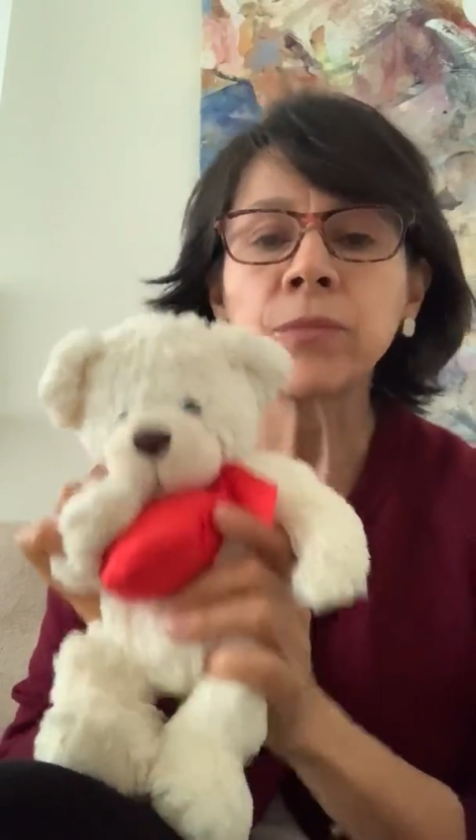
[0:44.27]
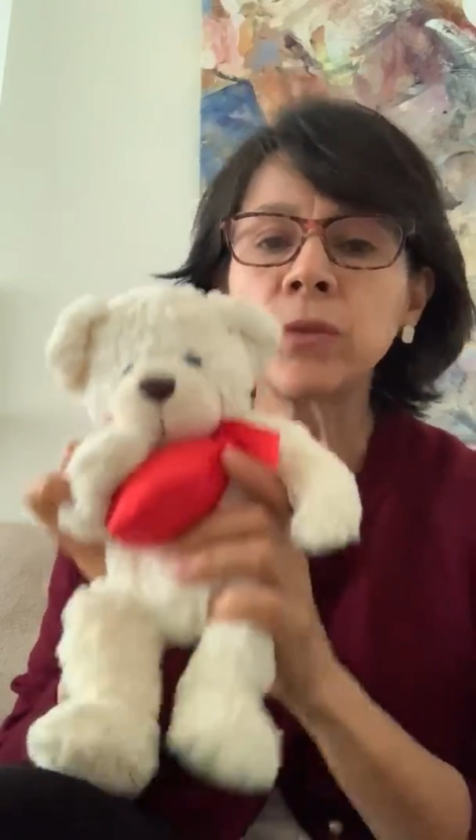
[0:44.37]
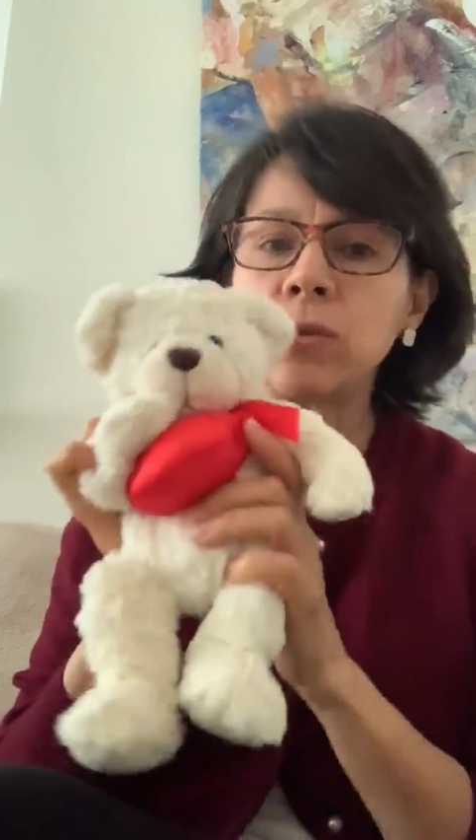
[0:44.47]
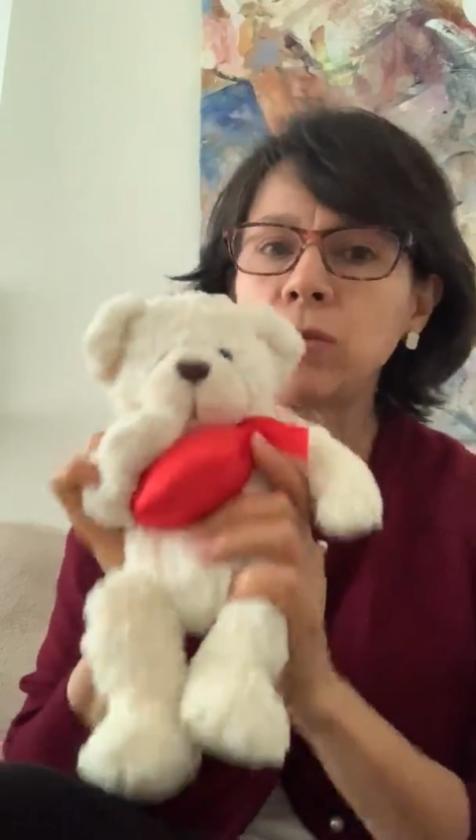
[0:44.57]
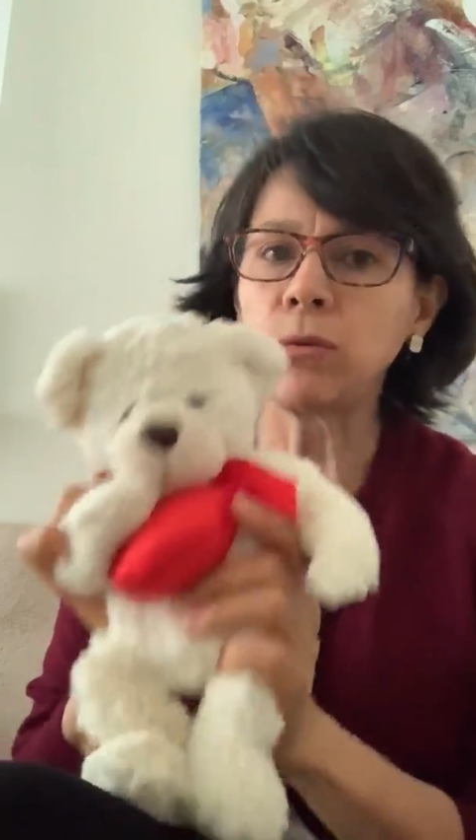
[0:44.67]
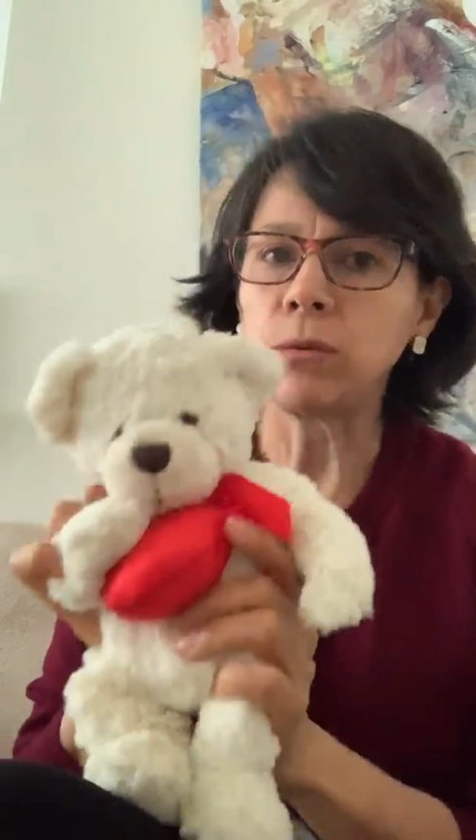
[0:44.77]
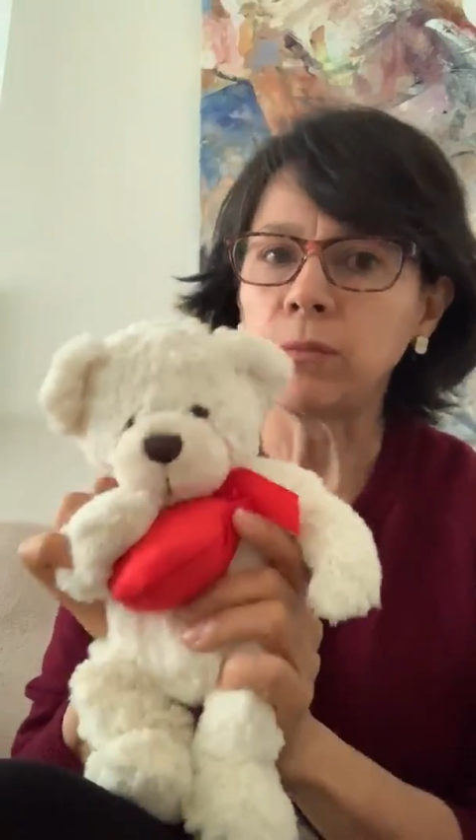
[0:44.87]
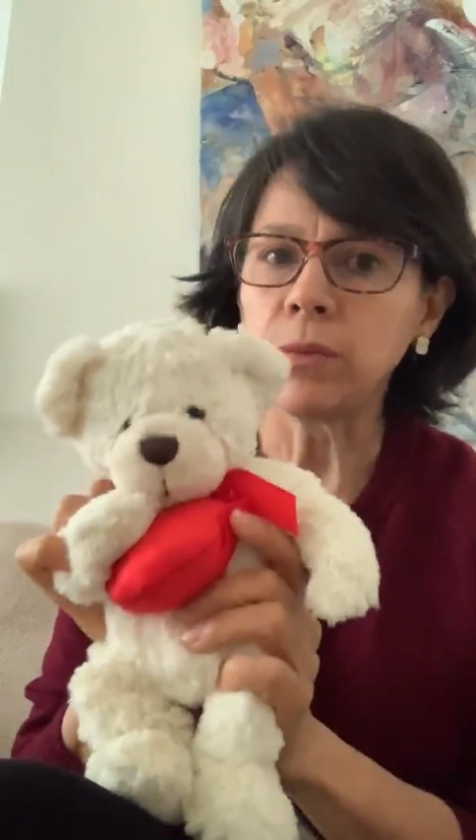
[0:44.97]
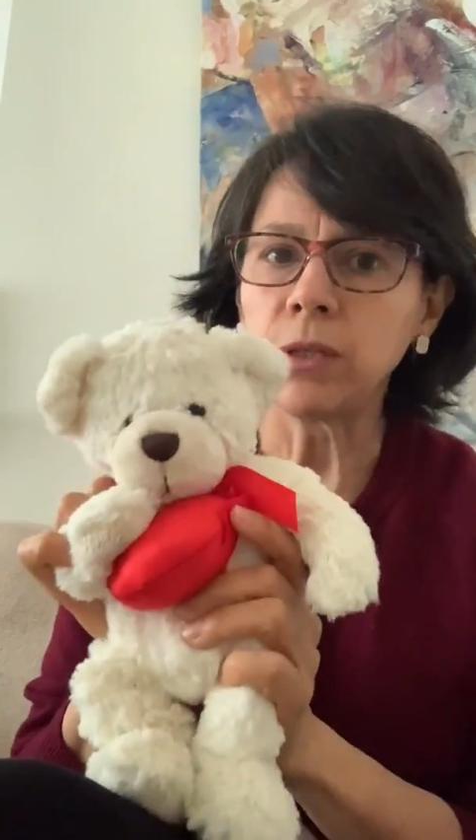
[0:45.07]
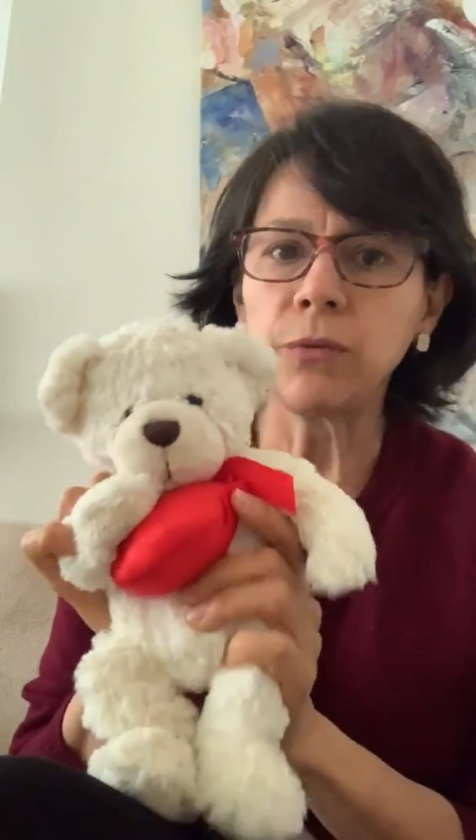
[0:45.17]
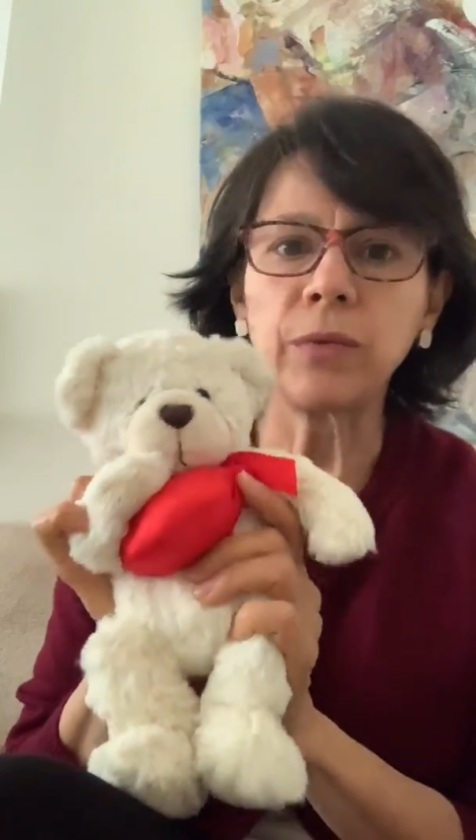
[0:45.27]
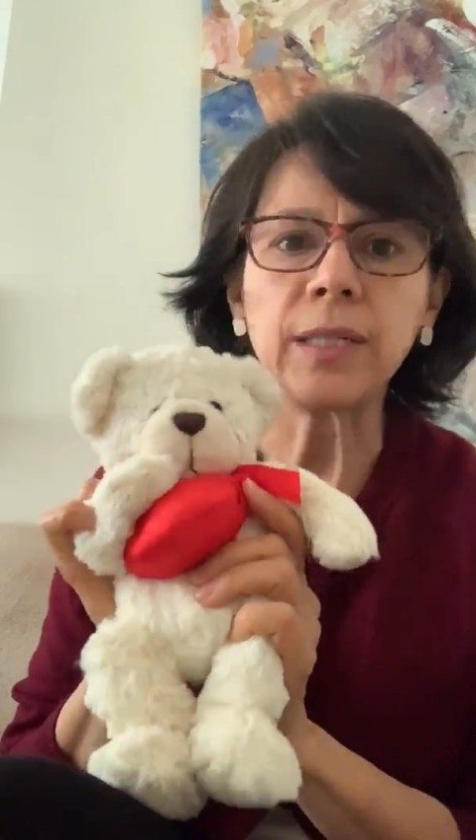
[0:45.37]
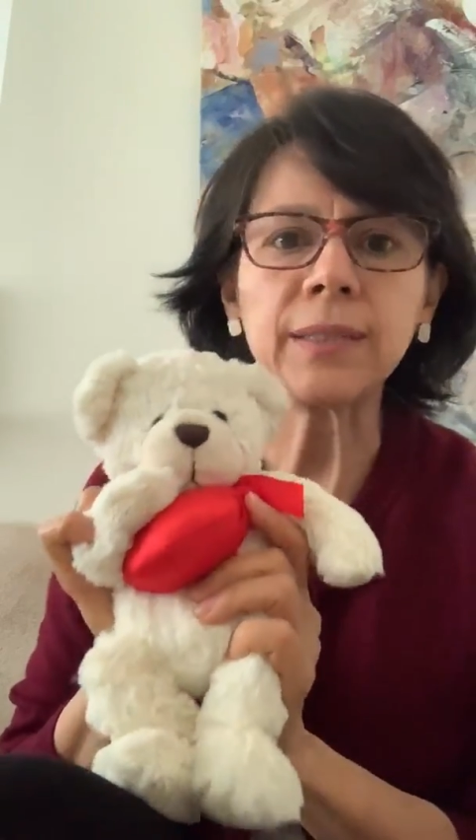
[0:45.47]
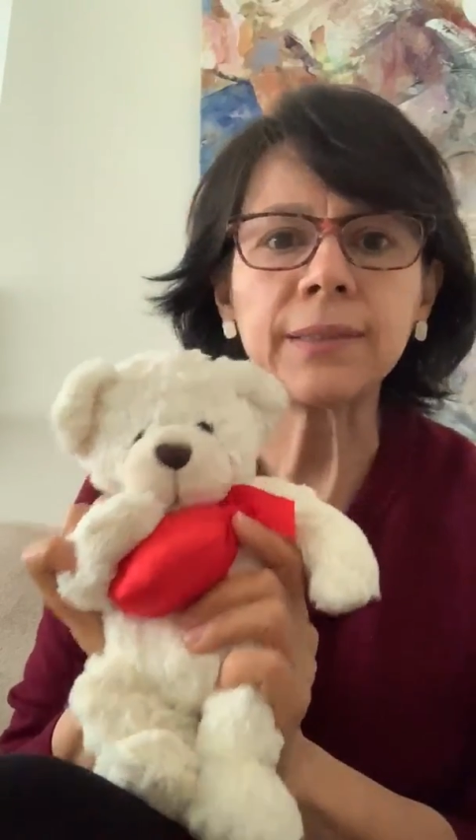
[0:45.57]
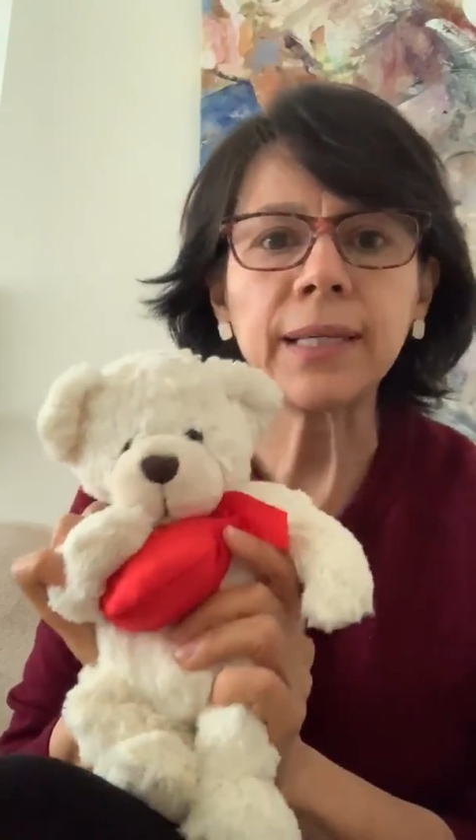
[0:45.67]
So, if you
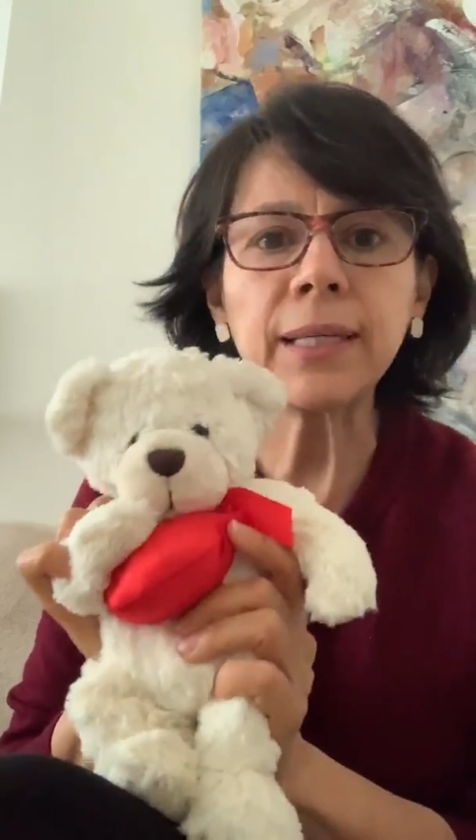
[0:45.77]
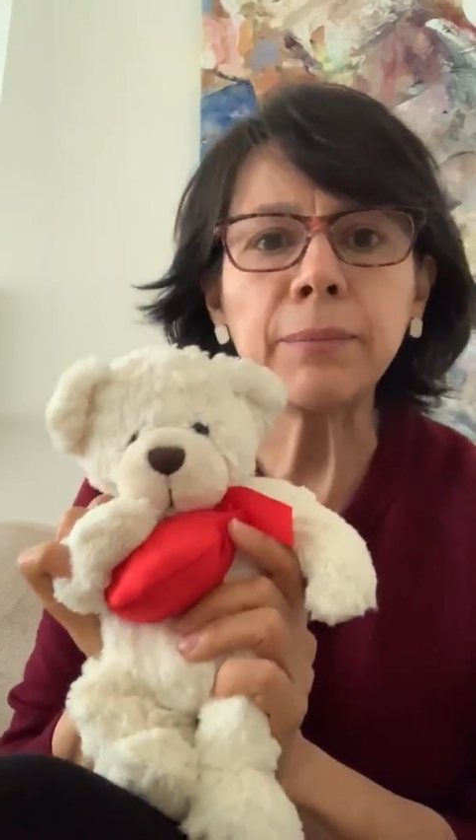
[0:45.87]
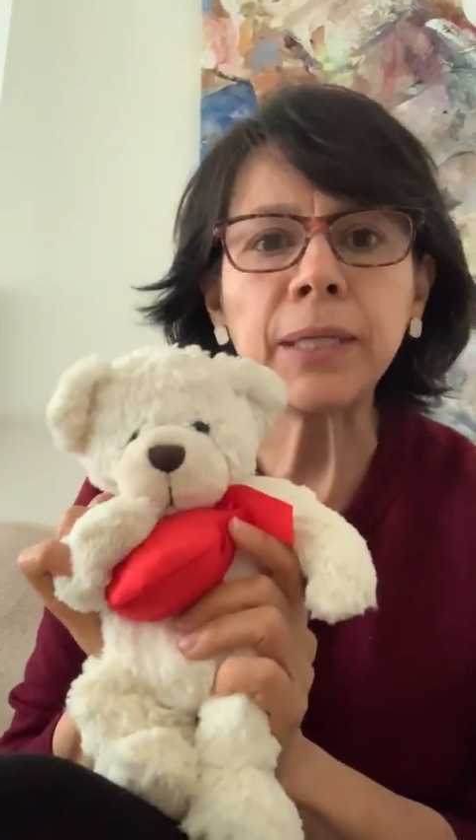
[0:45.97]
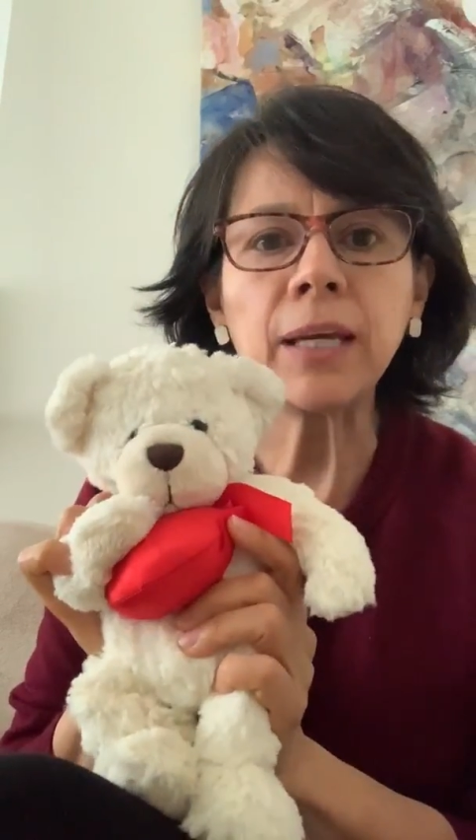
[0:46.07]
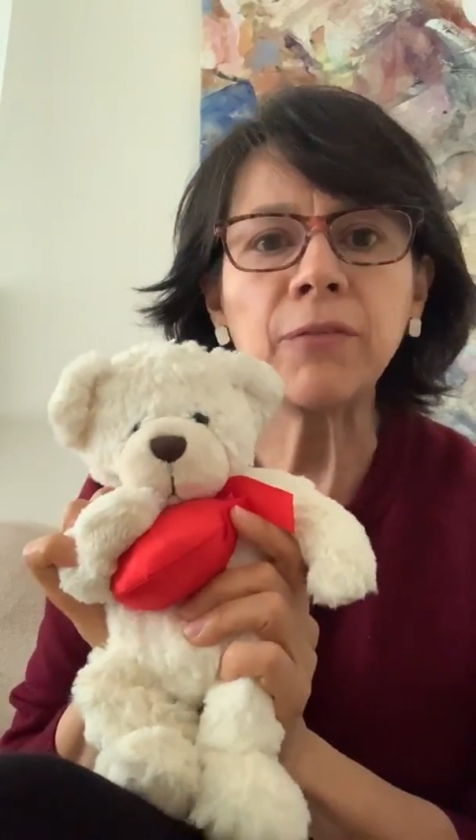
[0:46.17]
wanna send me a